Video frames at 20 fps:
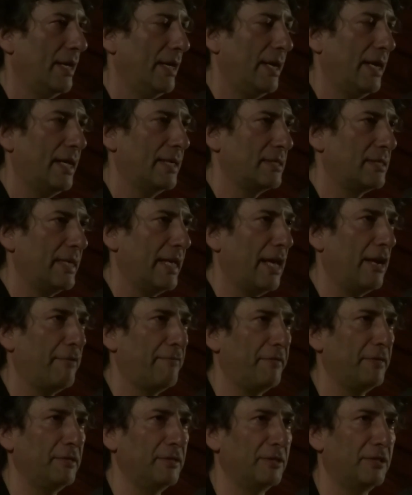It has the
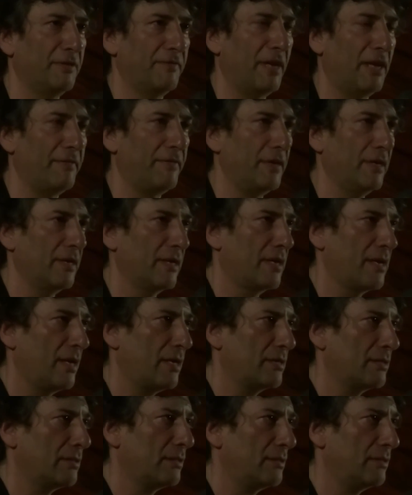elephant of Elephant and
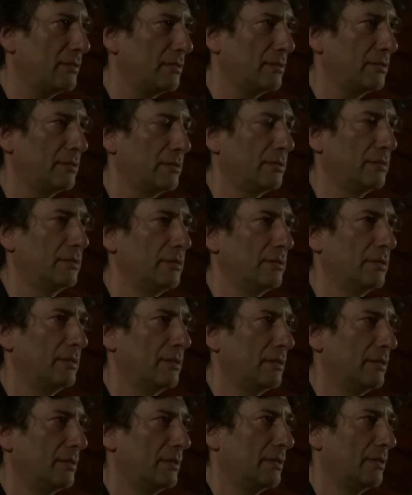Castle. It
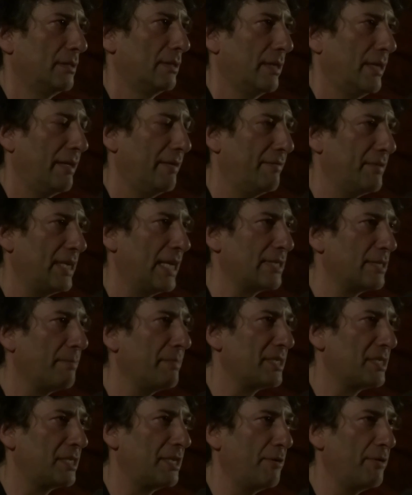even has a
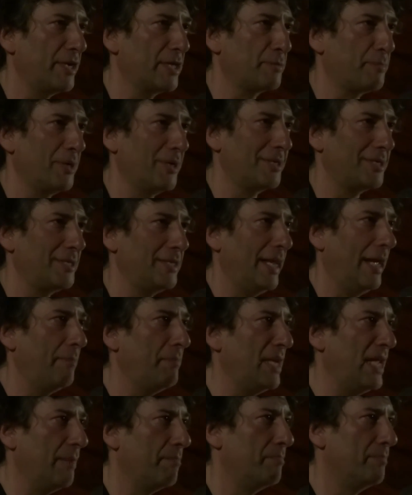mysterious person
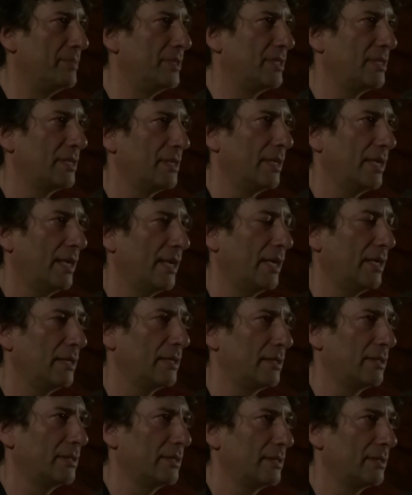named Nibs in
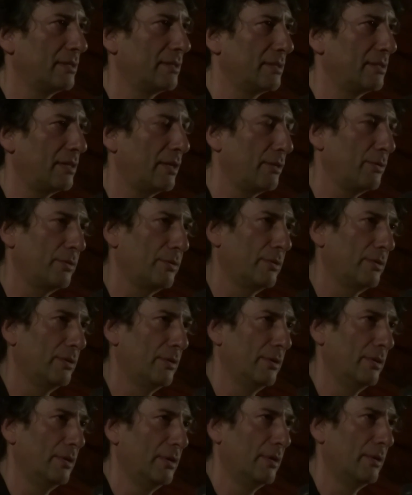it. So,
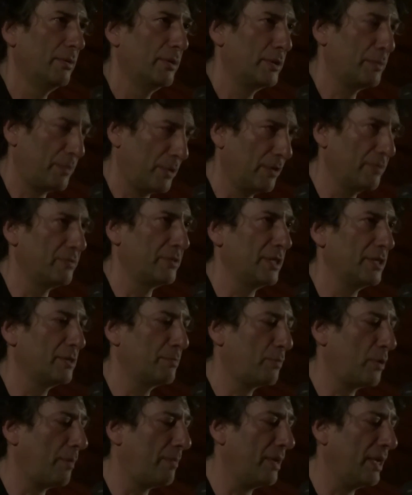which proves it's
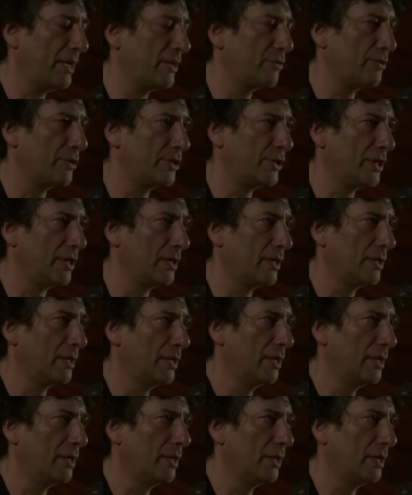proper literature.